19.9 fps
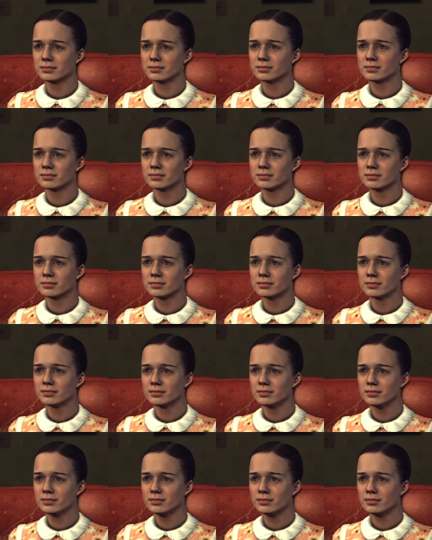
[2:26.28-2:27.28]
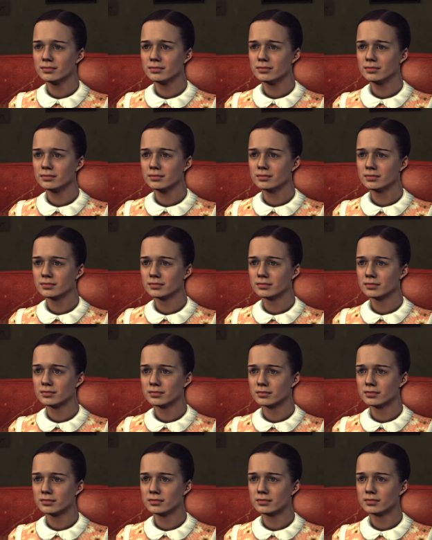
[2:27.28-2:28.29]

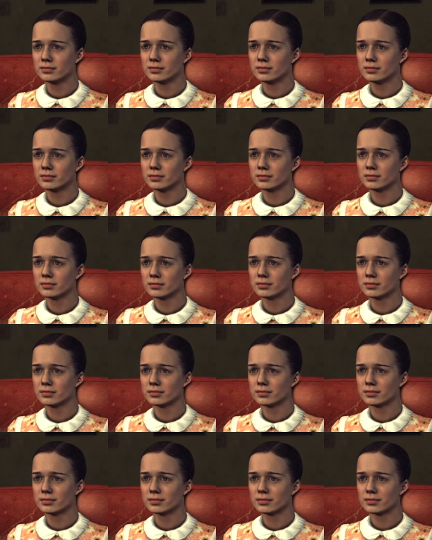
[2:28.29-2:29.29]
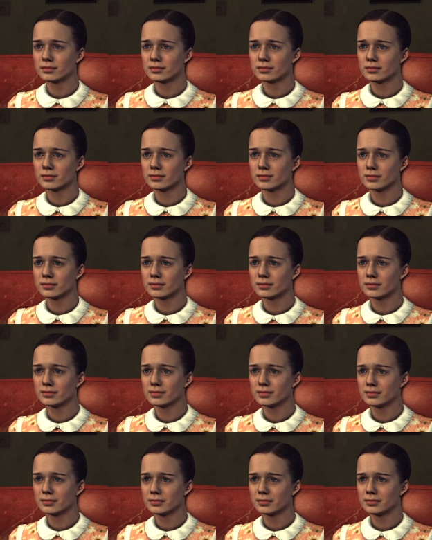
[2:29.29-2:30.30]
Nothing is said.